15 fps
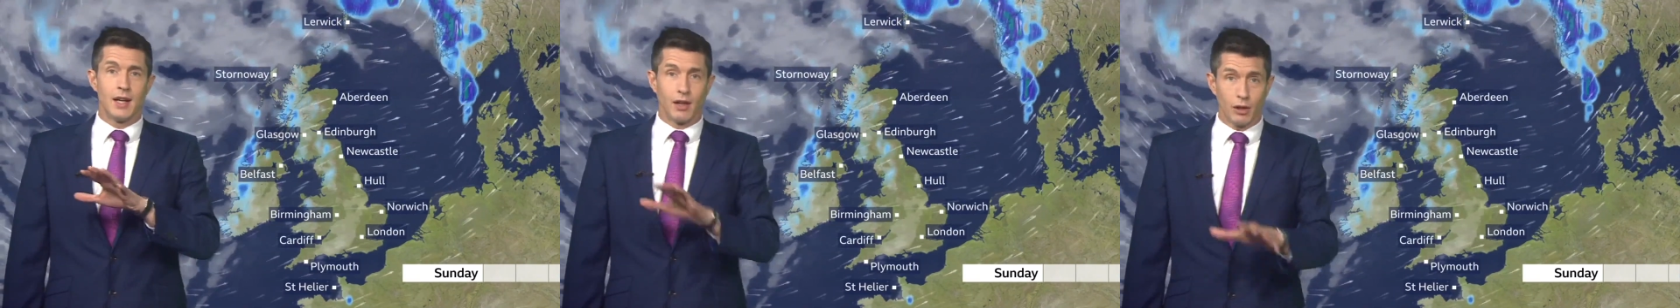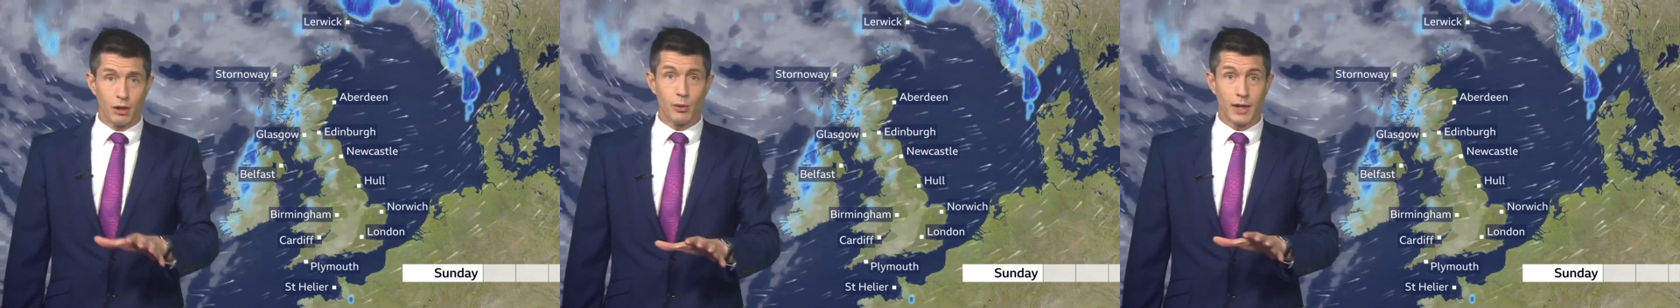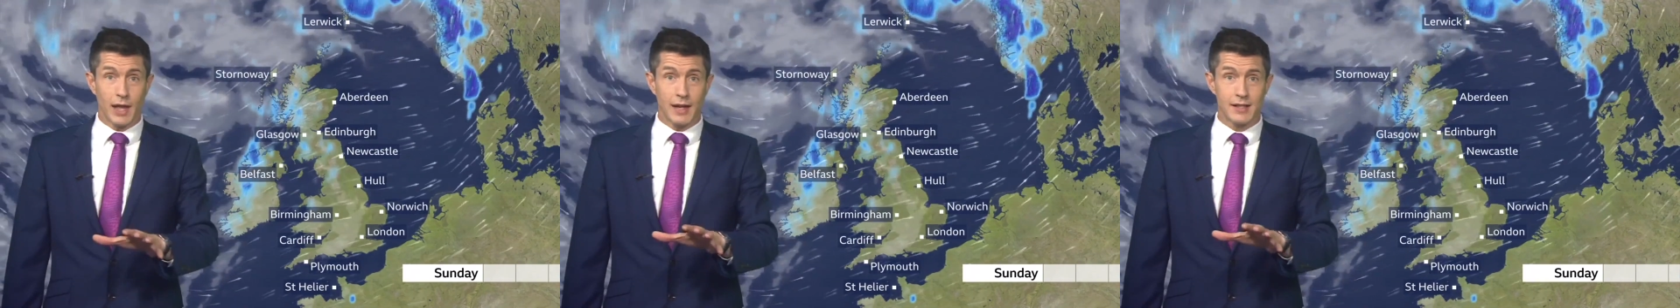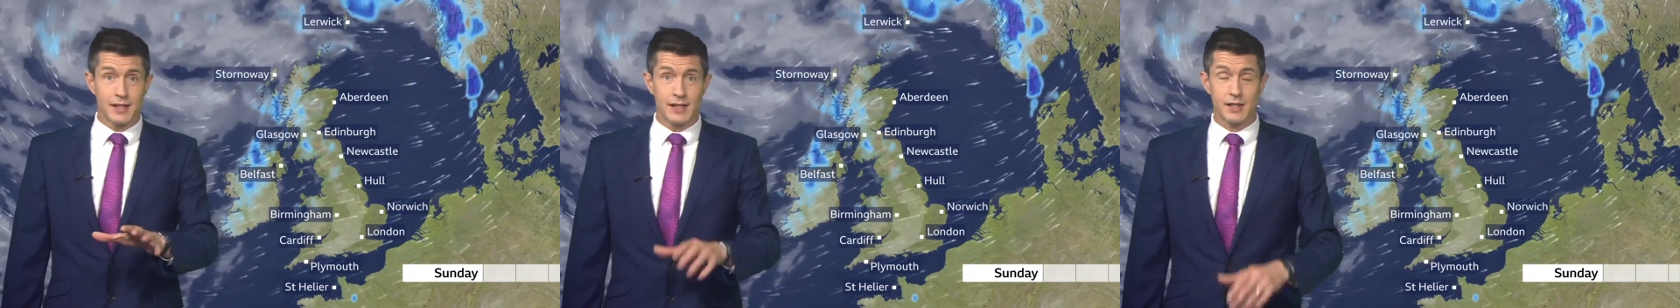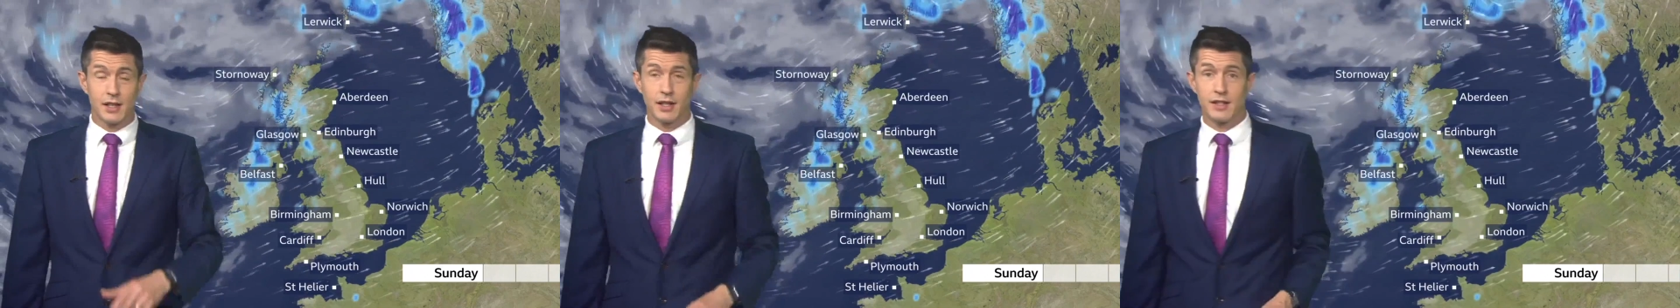Along with that,
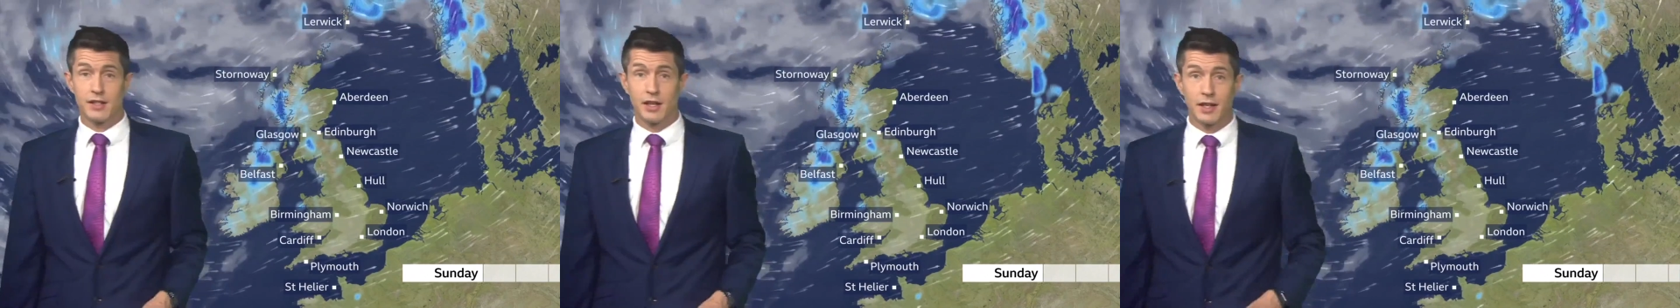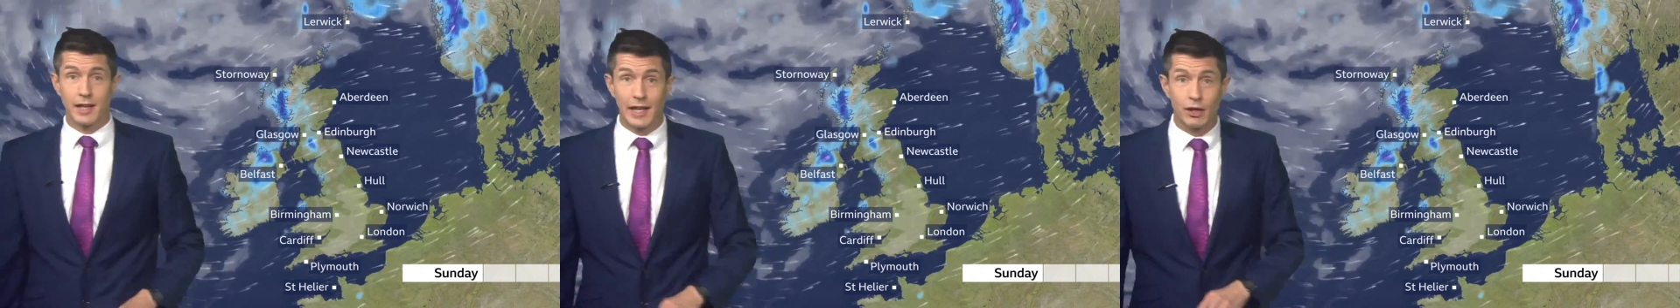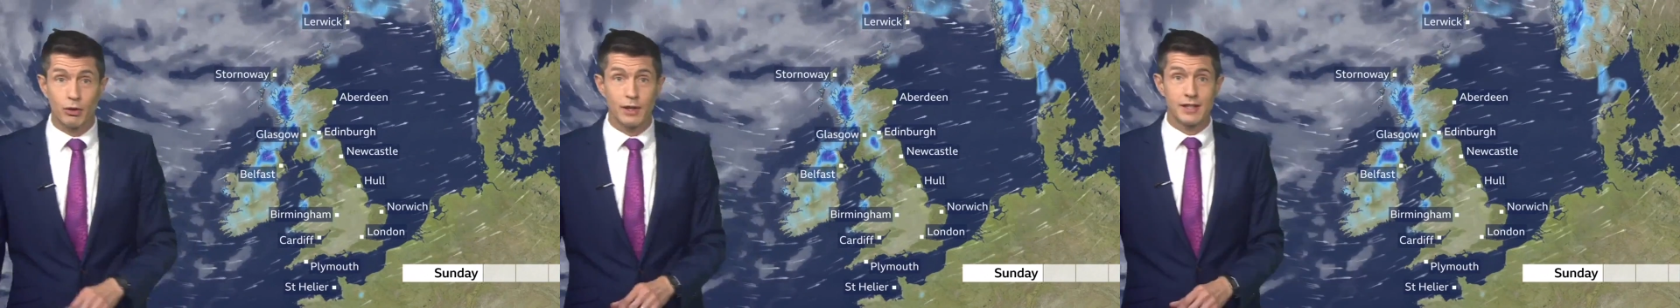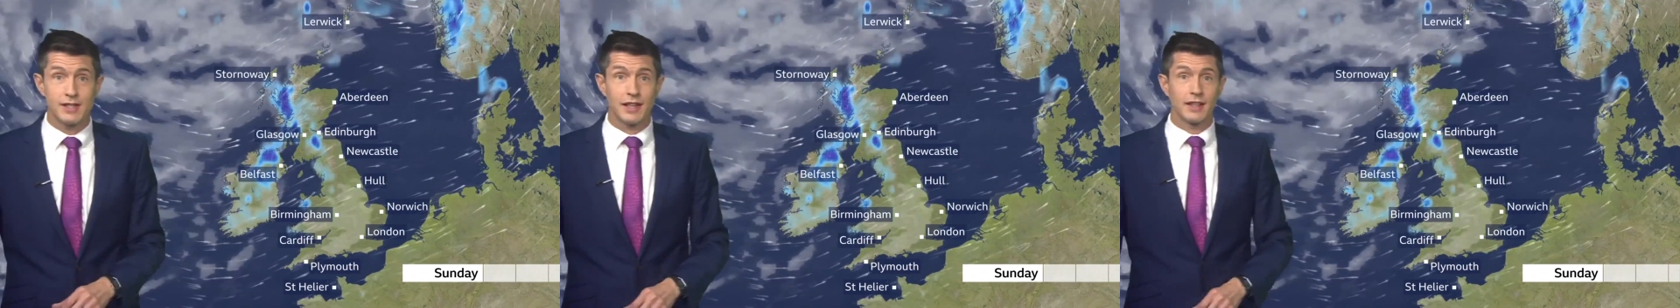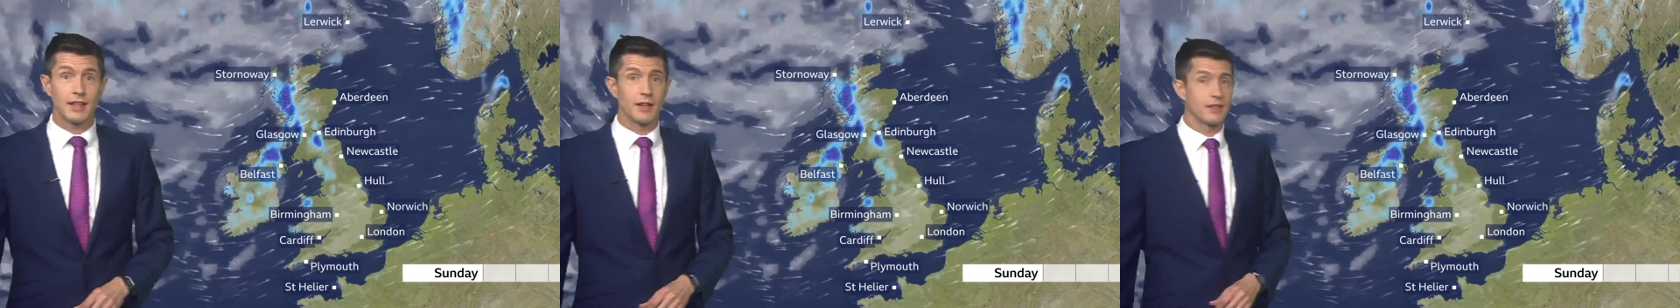it's going to turn
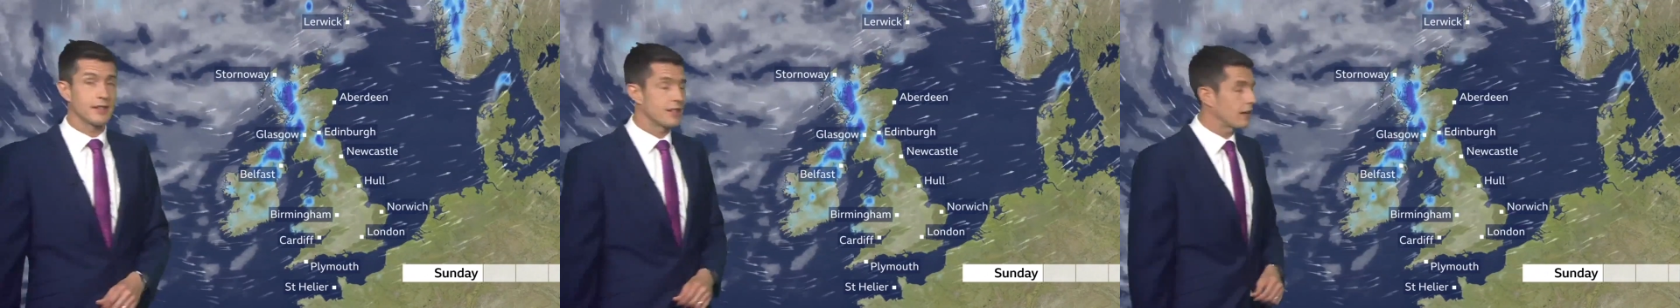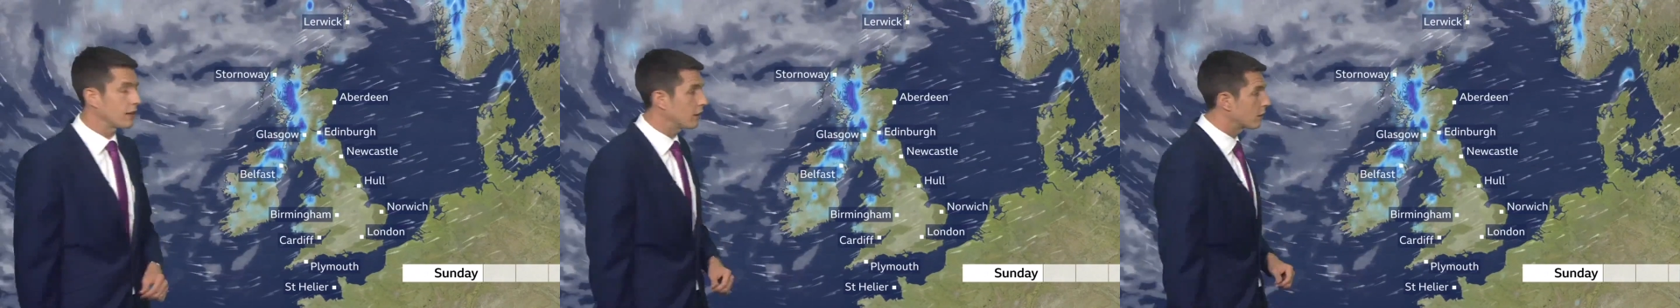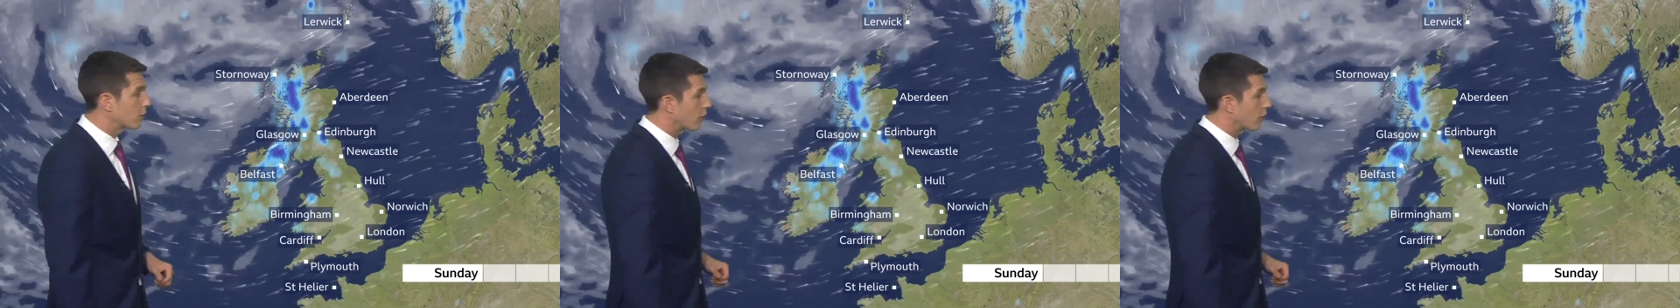increasingly unsettled